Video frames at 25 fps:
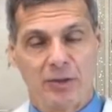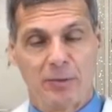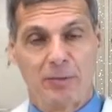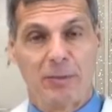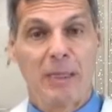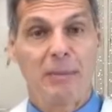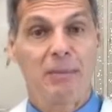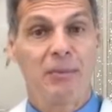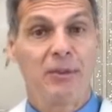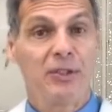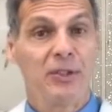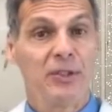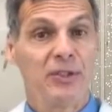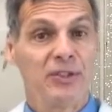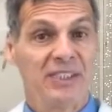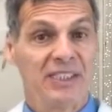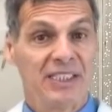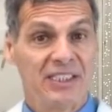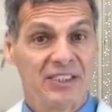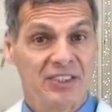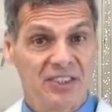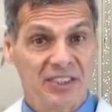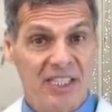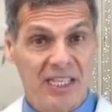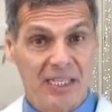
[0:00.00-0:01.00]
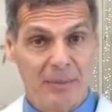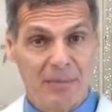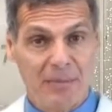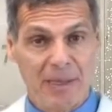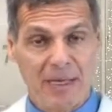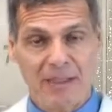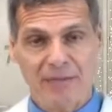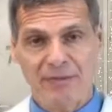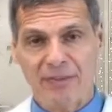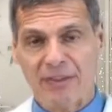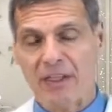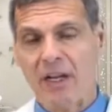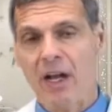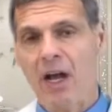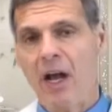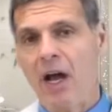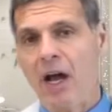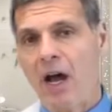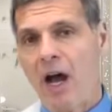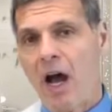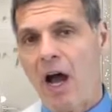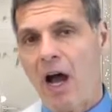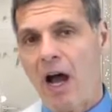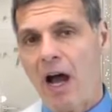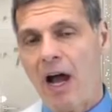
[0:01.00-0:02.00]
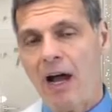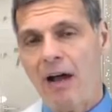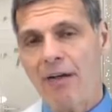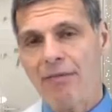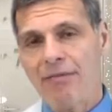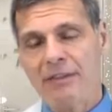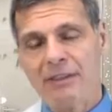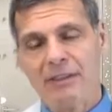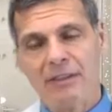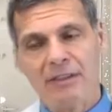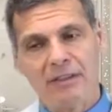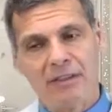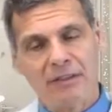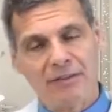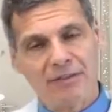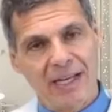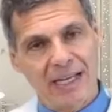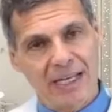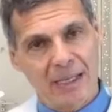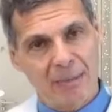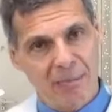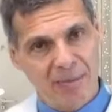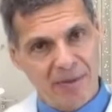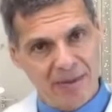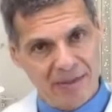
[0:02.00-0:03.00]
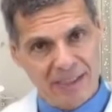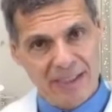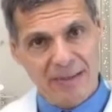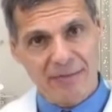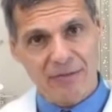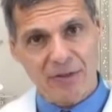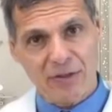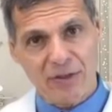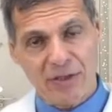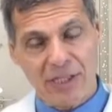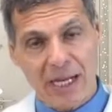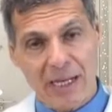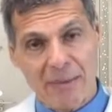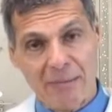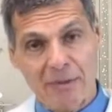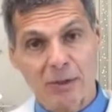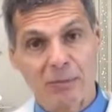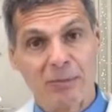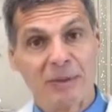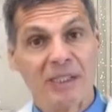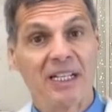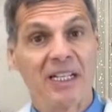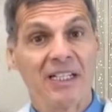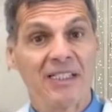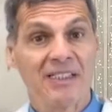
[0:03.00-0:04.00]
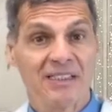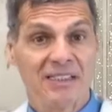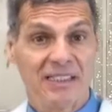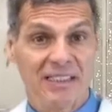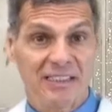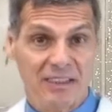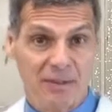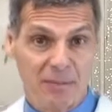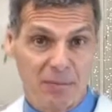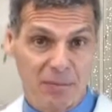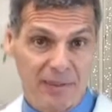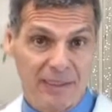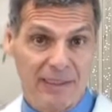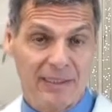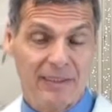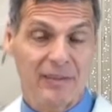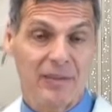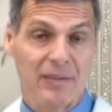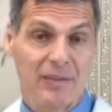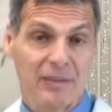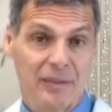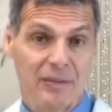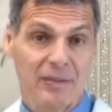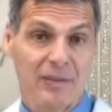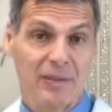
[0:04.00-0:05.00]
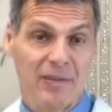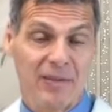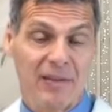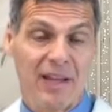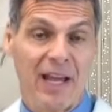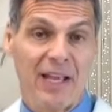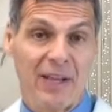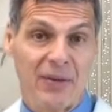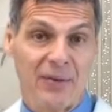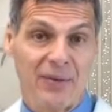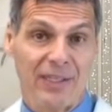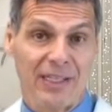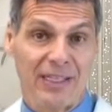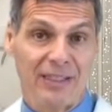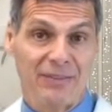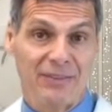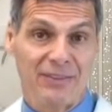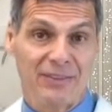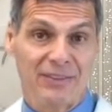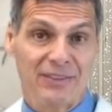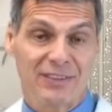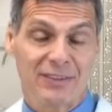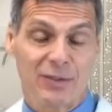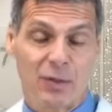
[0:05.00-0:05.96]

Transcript: So people using acetaminophen often develop liver damage because they depleted their glutathione levels.